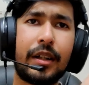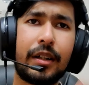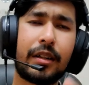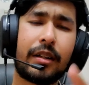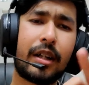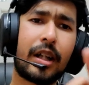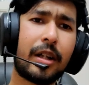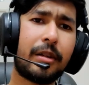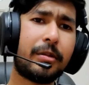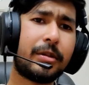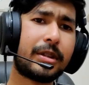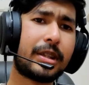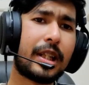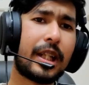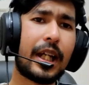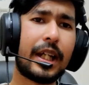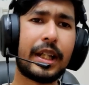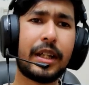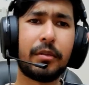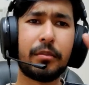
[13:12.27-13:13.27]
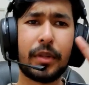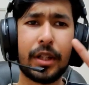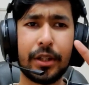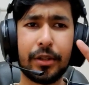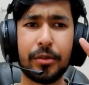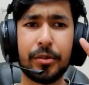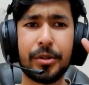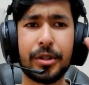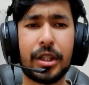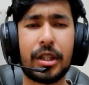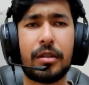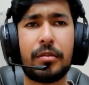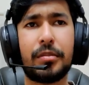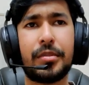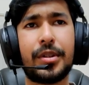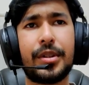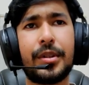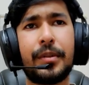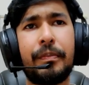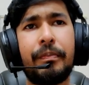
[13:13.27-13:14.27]
here I was lagging by two
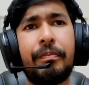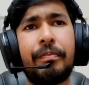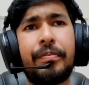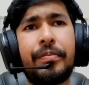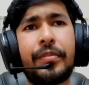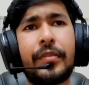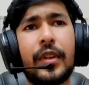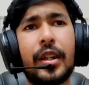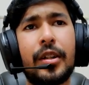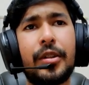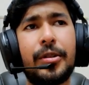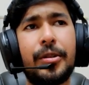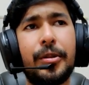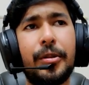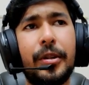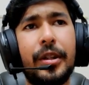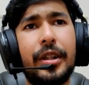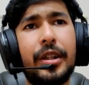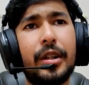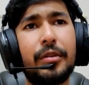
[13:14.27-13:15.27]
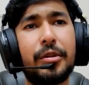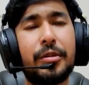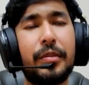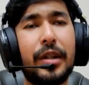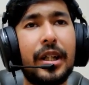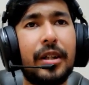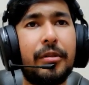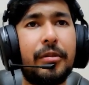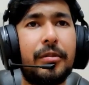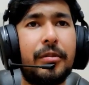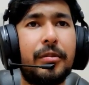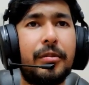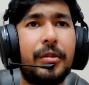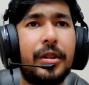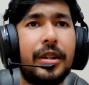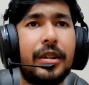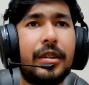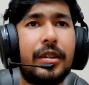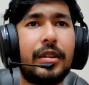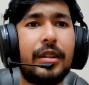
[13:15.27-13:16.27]
charms. So he comes back
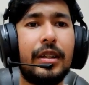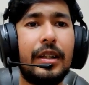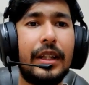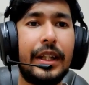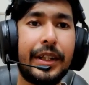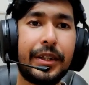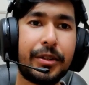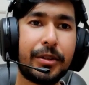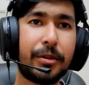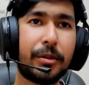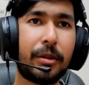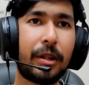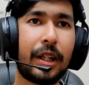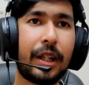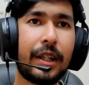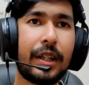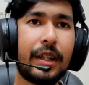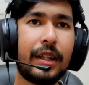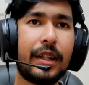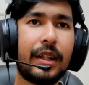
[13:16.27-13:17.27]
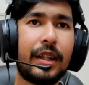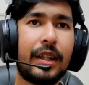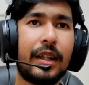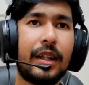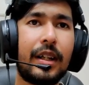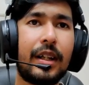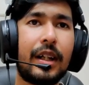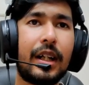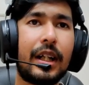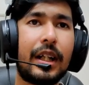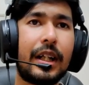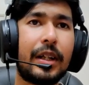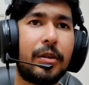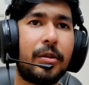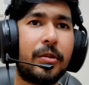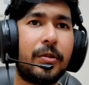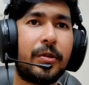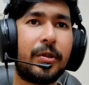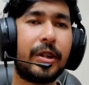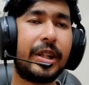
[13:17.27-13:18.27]
with Lick Snorlax, and I
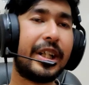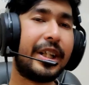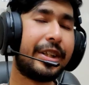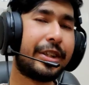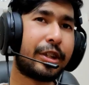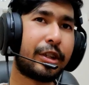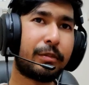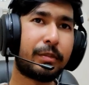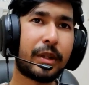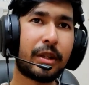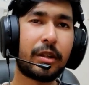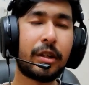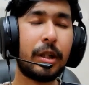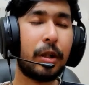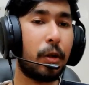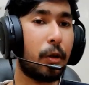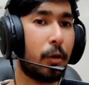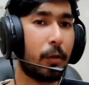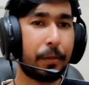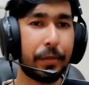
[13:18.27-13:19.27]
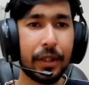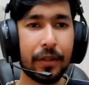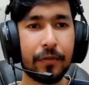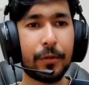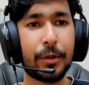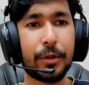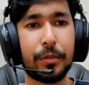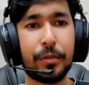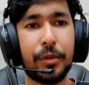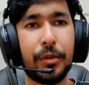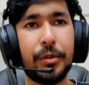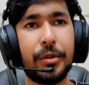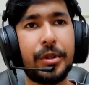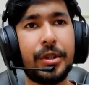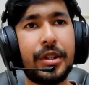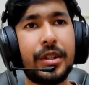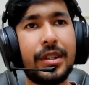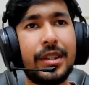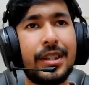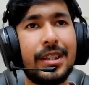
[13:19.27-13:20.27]
go for Ancient Power hoping for the
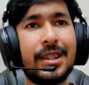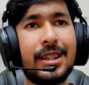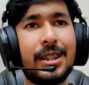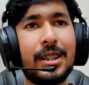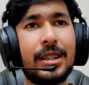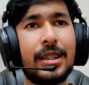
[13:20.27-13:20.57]
boost,